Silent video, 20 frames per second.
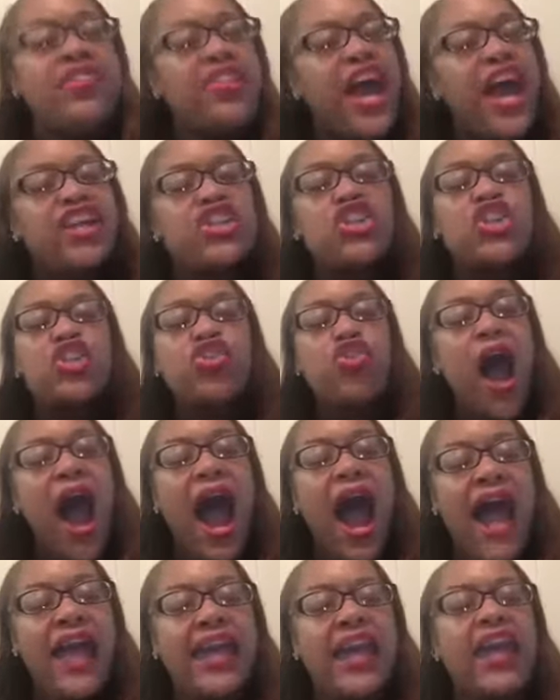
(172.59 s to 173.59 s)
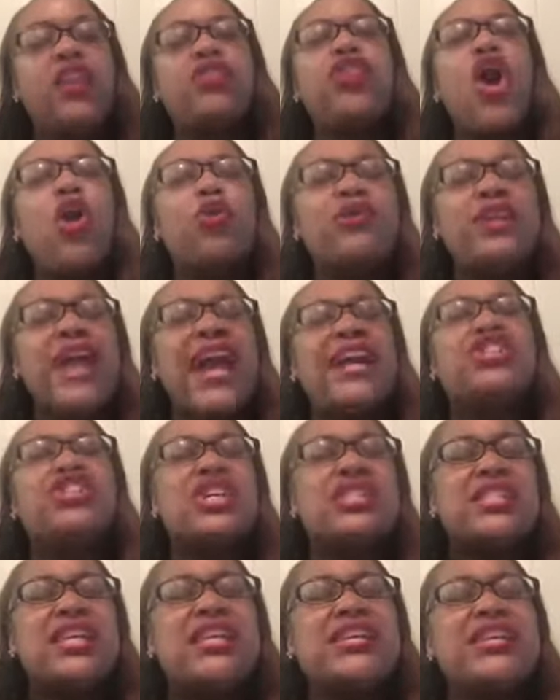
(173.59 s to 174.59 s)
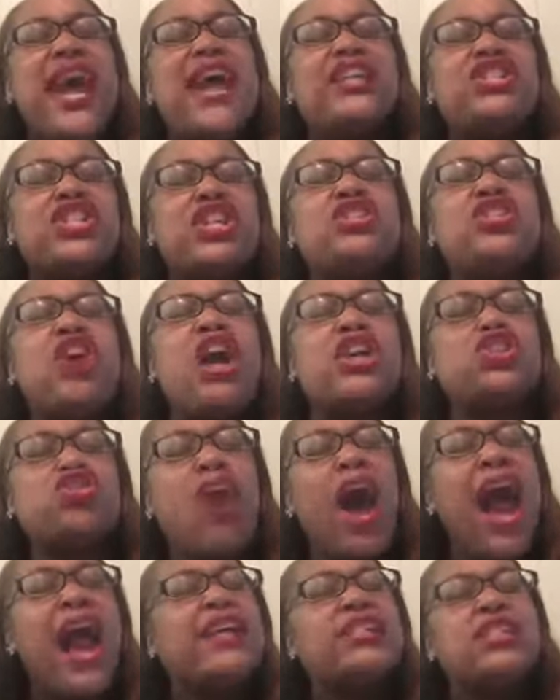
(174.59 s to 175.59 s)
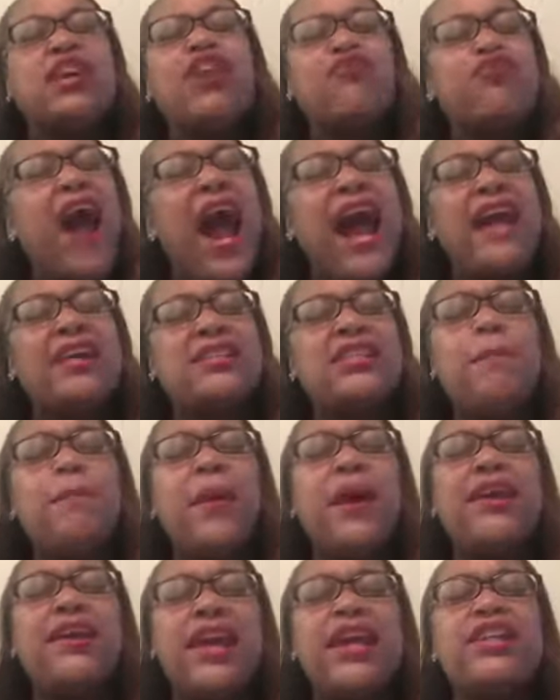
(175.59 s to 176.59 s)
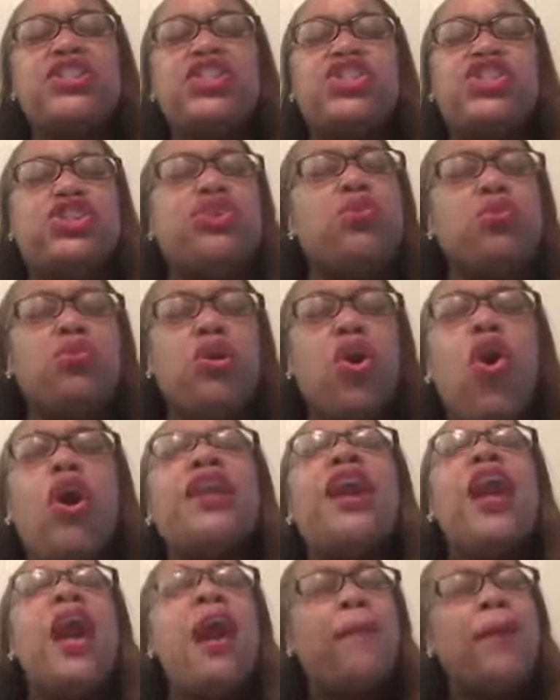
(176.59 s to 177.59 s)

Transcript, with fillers: They're trying, though nations and nations are trying to rise up against you, Lord.